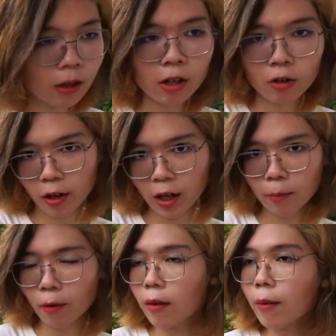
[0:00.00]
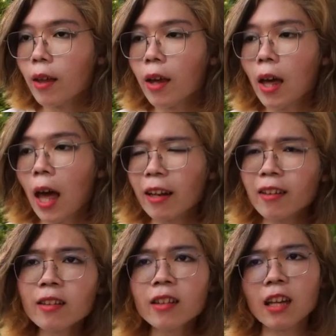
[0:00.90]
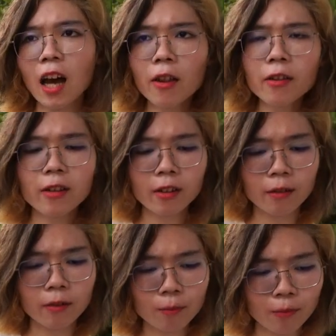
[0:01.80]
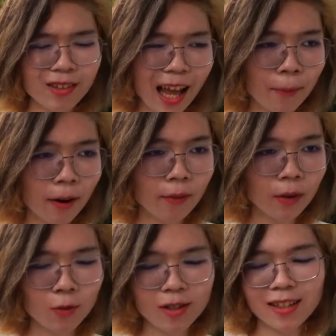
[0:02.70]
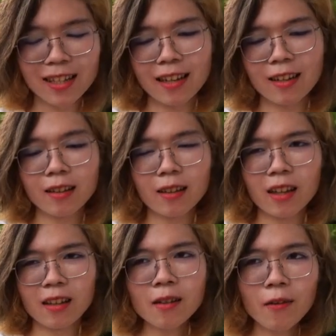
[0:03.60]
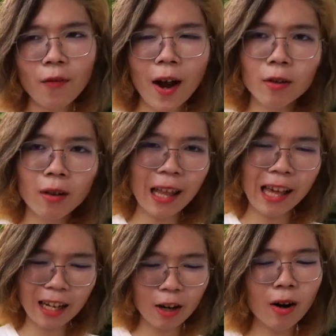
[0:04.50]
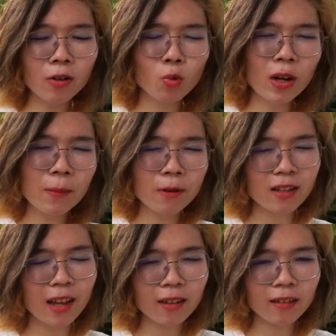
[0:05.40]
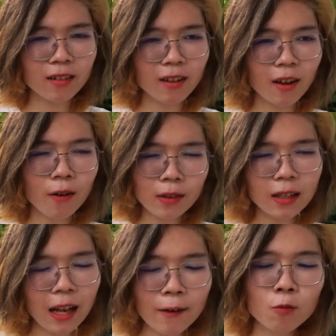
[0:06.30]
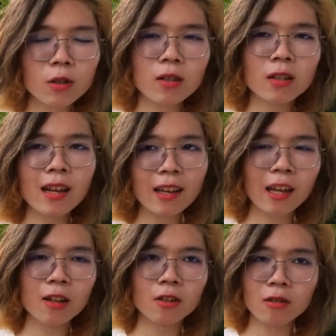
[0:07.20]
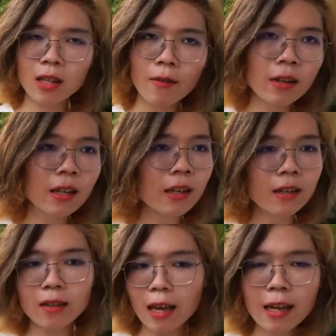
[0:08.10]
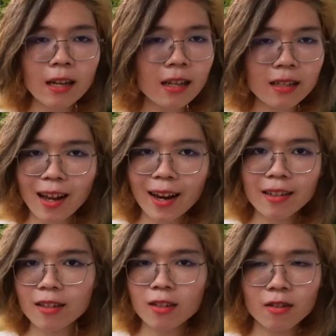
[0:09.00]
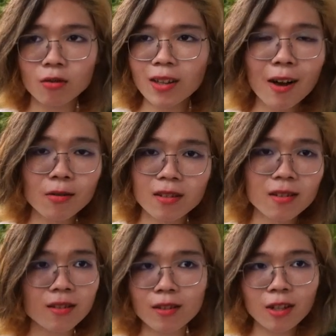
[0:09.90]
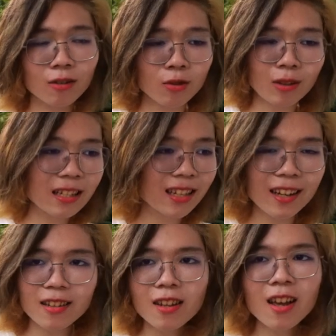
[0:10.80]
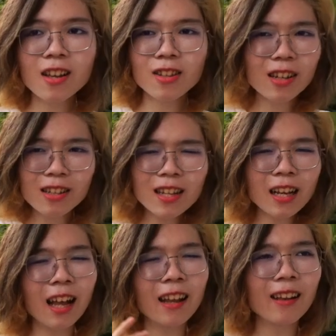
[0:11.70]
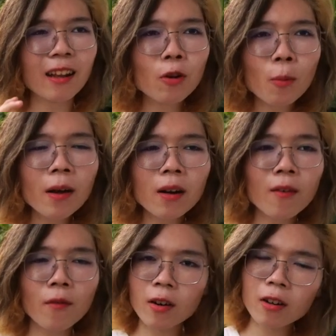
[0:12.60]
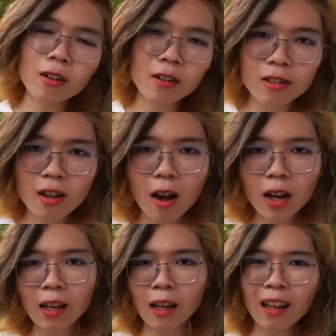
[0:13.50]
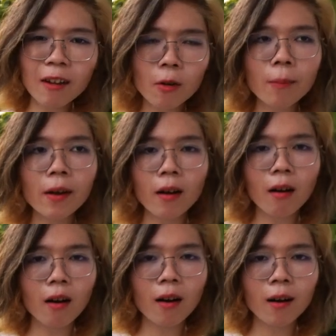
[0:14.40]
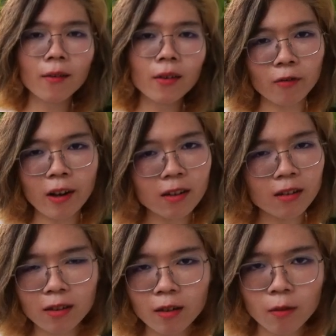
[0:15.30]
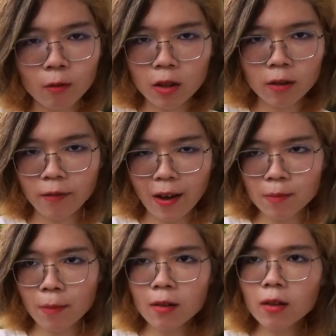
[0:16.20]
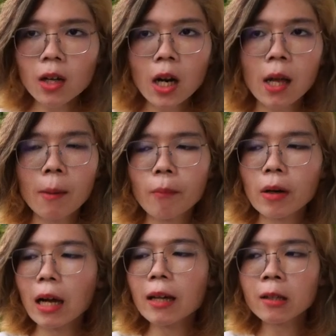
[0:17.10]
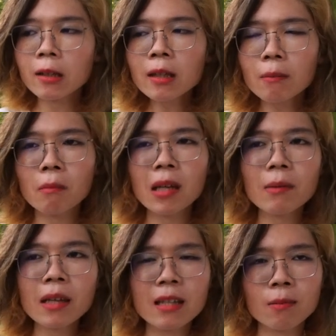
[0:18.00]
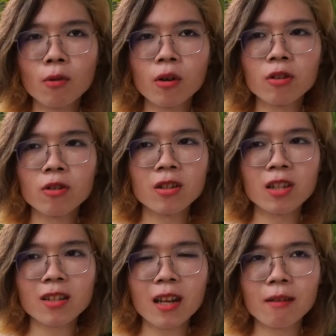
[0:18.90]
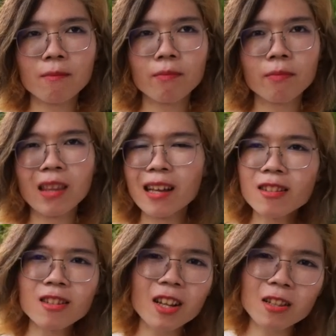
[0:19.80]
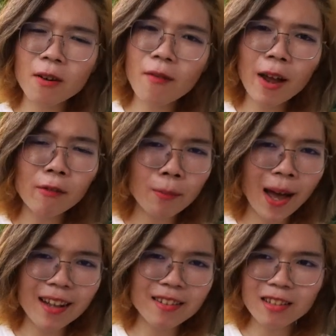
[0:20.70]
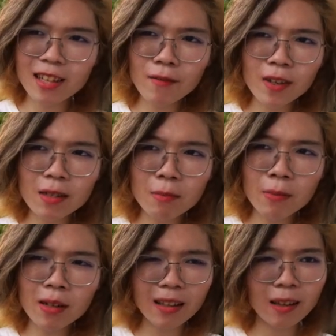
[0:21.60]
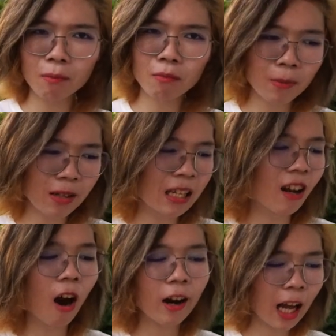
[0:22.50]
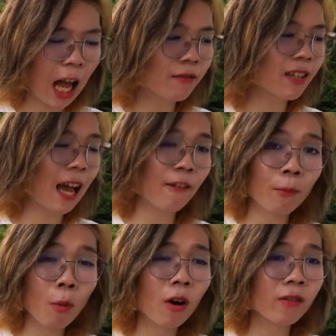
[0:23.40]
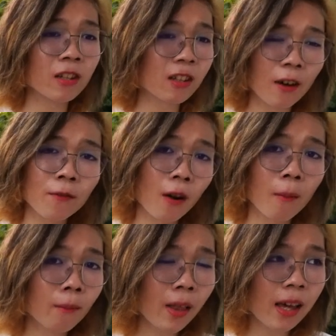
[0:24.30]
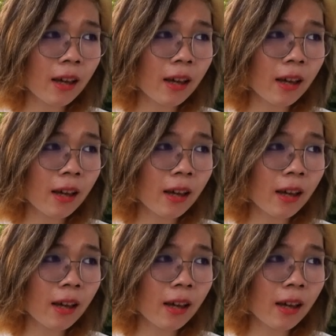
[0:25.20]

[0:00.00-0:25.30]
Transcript: incredible. And then the other sad part of it was like I think the final leg, like around 20% of it left was dedicated to 70s, 80s, 90s, 2000s, you know, 2010s. So there's like a little bit of Werner Herzog and a little bit of Rainer Werner Fassbinder, but I think maybe it's more due to just like things not surviving past the 70s maybe that maybe in the archives they have more of this stuff from